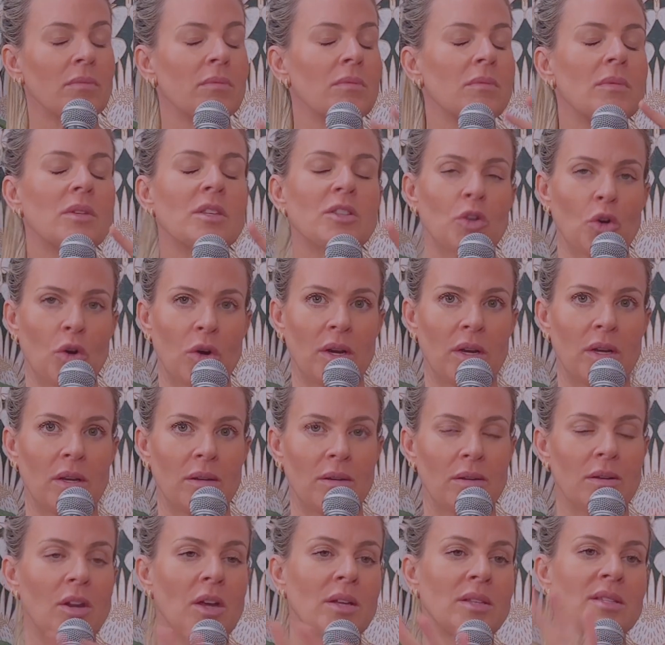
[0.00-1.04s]
sorry,
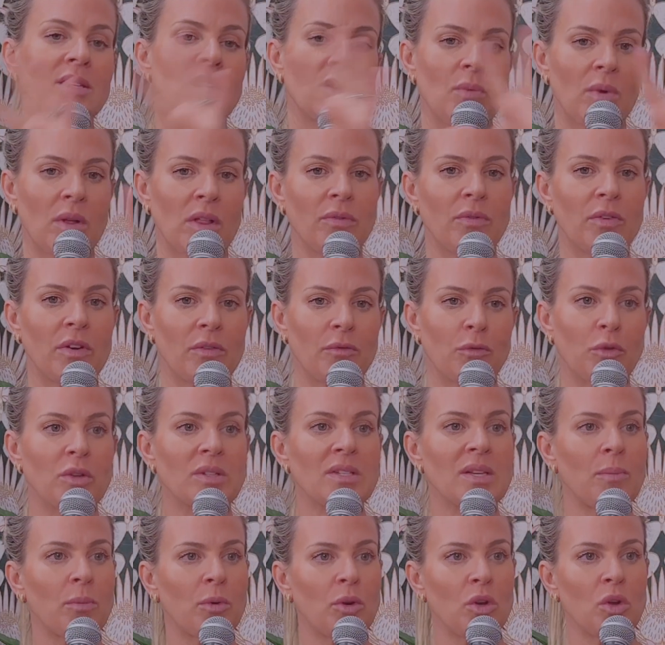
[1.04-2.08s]
not stay relevant, for
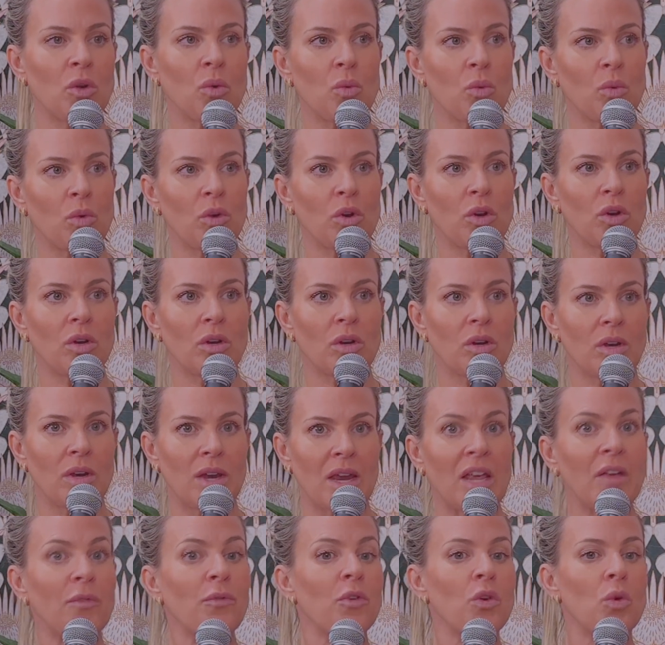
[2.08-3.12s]
someone who,
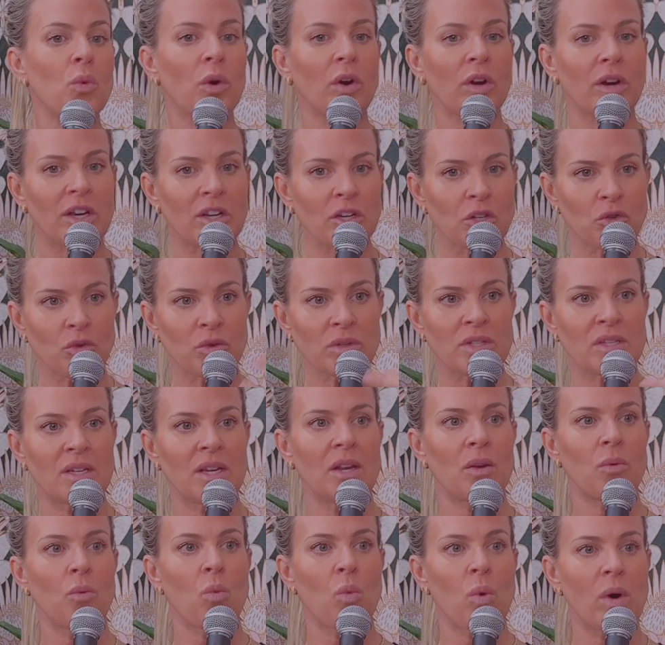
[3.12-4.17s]
if you are interested
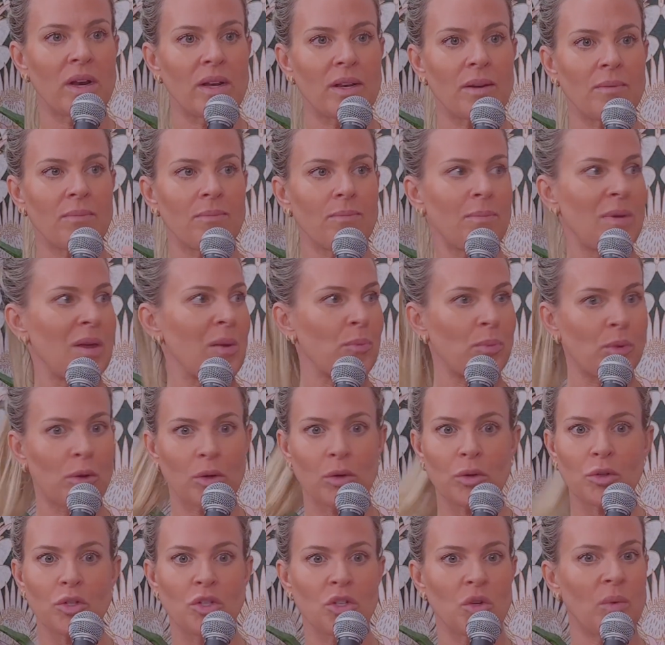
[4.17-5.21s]
in what people are
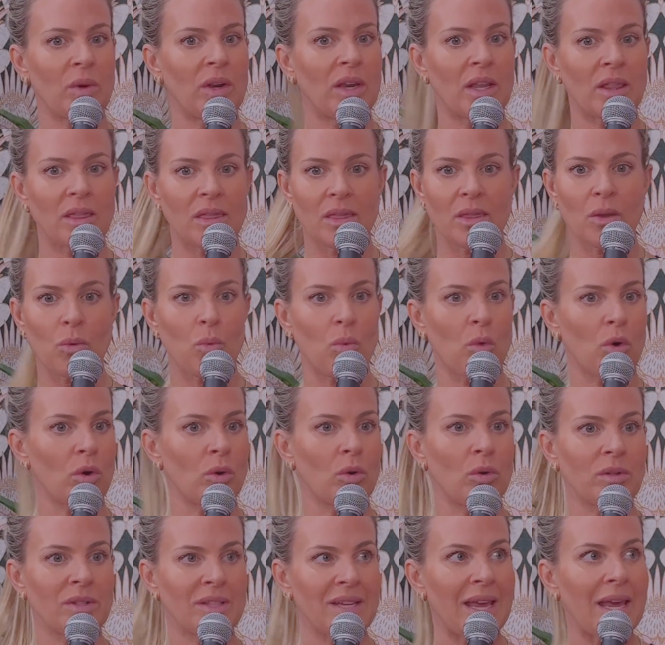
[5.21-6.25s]
doing in the
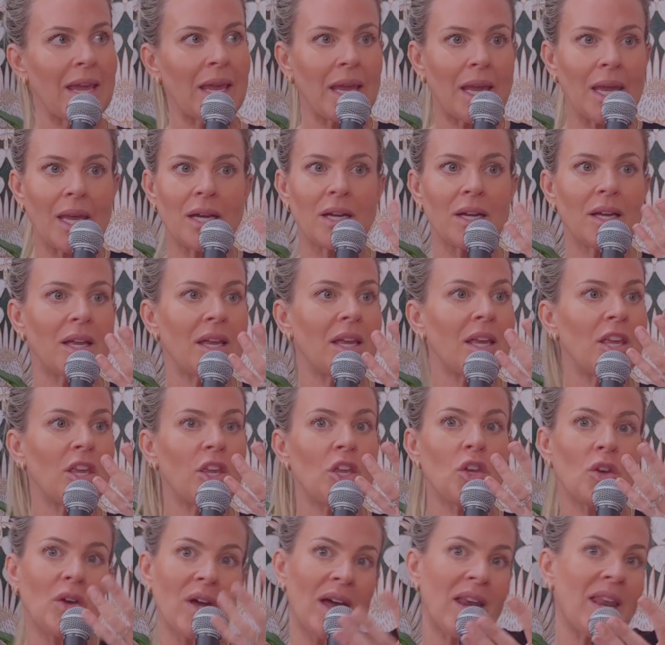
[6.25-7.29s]
world, you
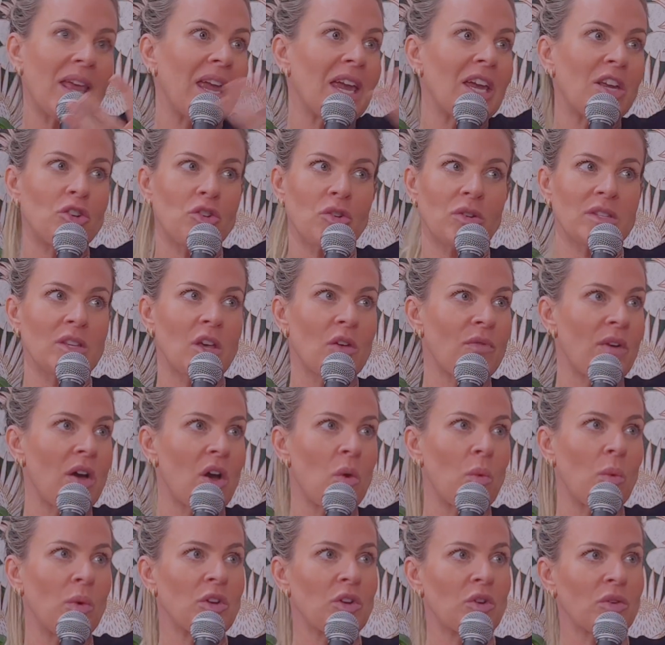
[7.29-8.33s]
kind of age yourself out
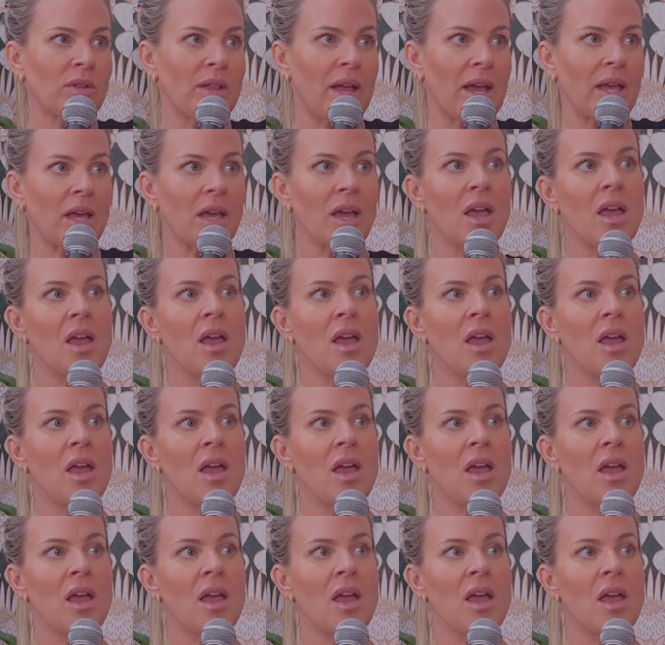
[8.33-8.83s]
when you're like,